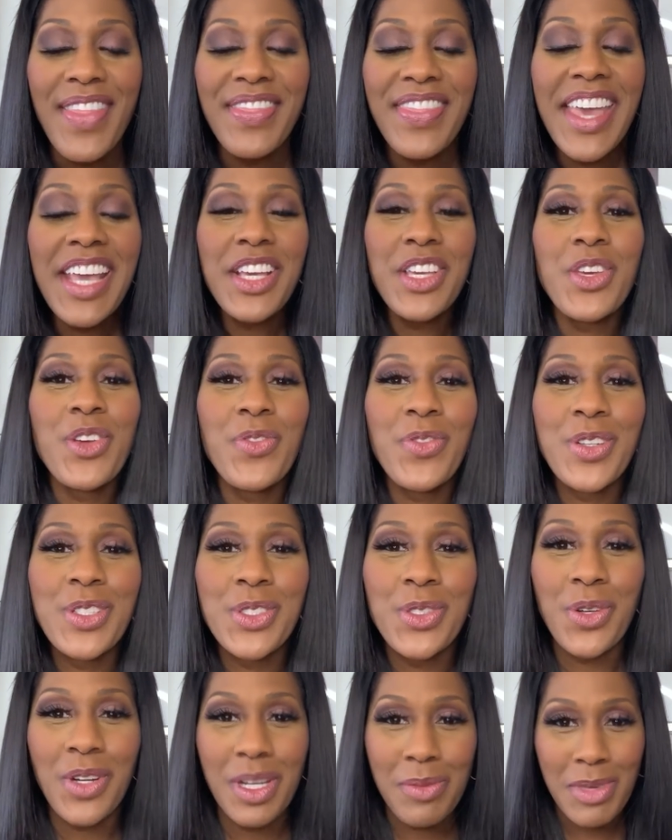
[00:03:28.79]
Thank you for
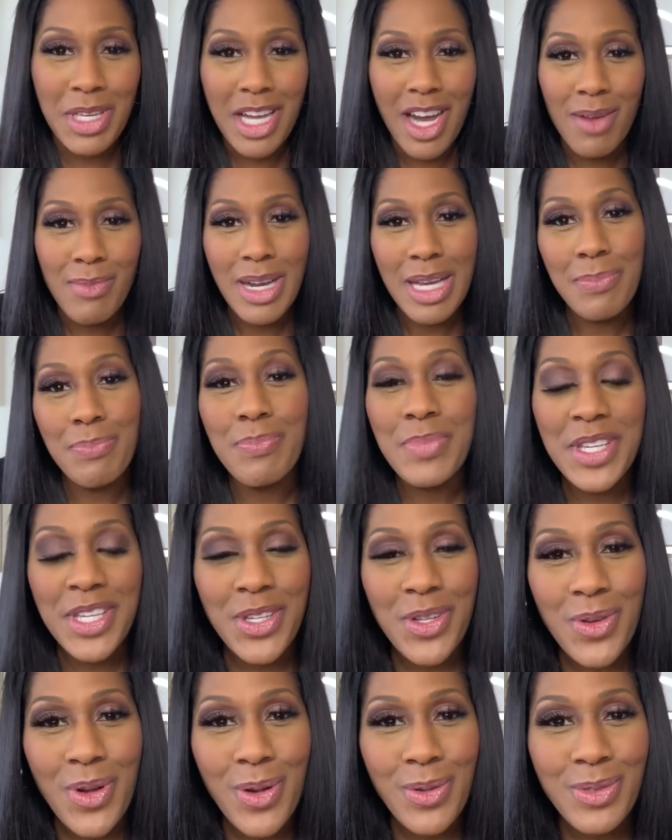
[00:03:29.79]
joining me on my Be
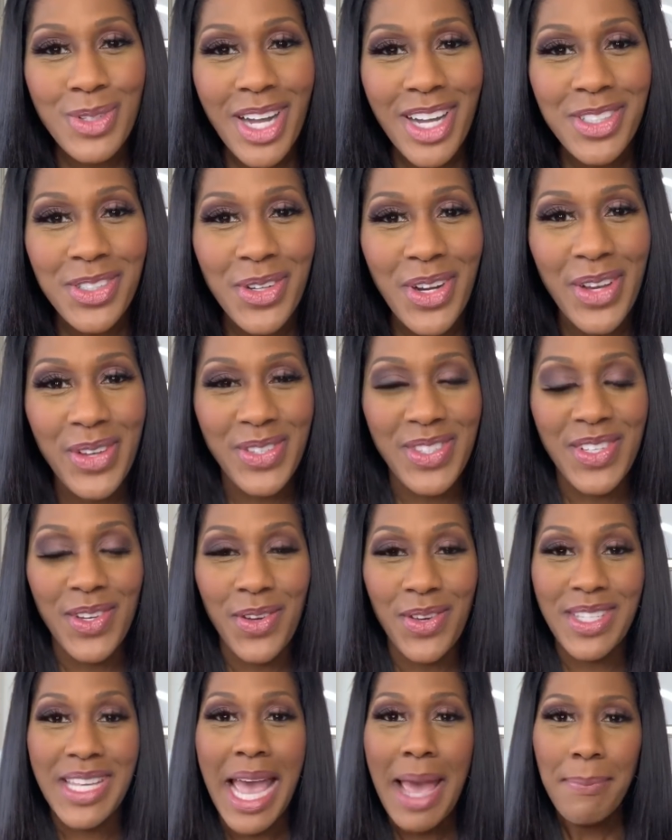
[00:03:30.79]
Your Own Doctor Health
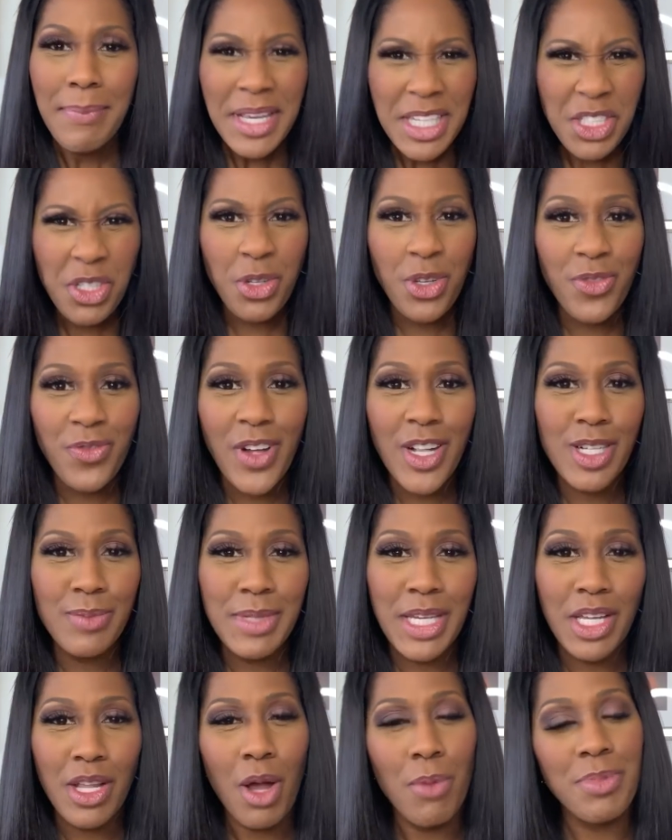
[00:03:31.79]
series. Make sure you follow
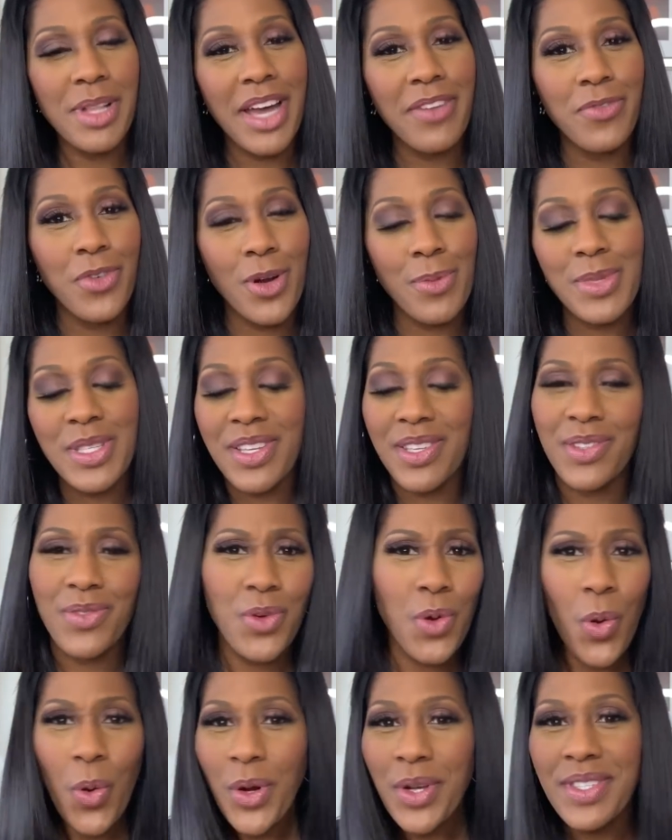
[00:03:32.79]
me on all platforms because,
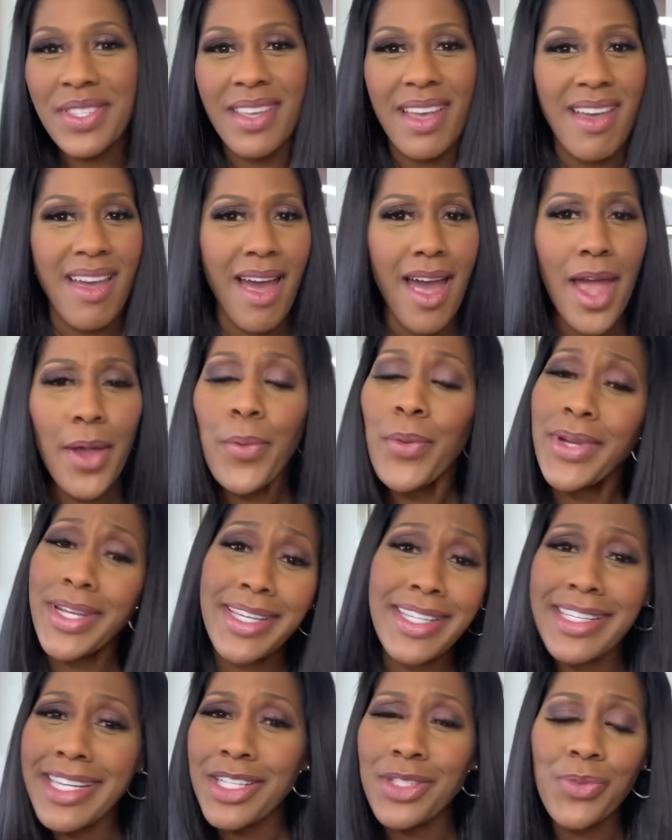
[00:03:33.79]
of course, I want
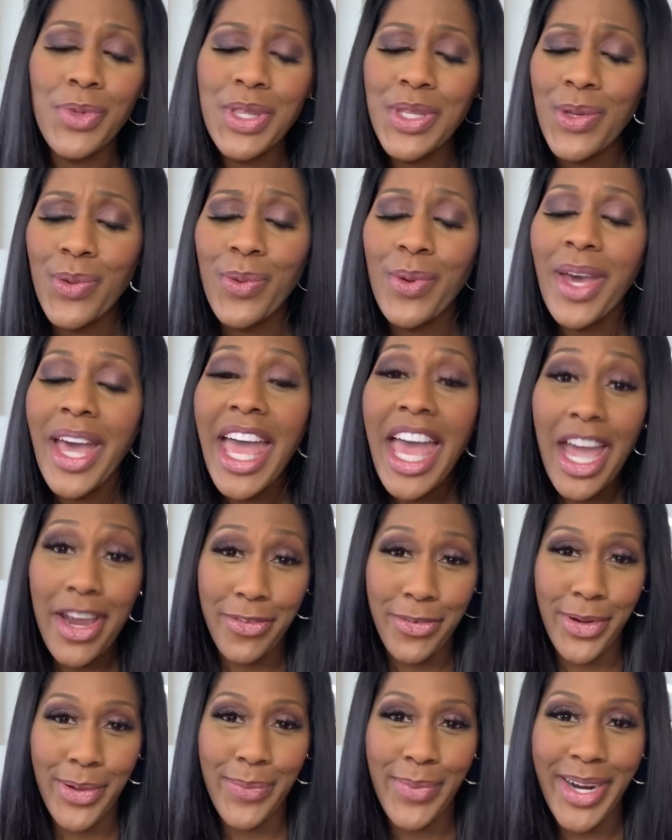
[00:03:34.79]
to connect with you
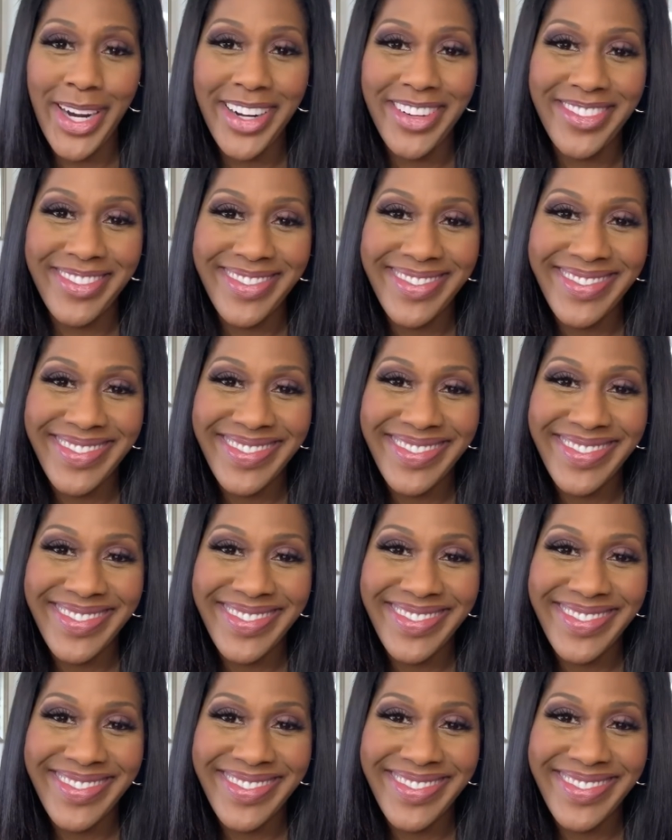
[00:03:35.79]
everywhere.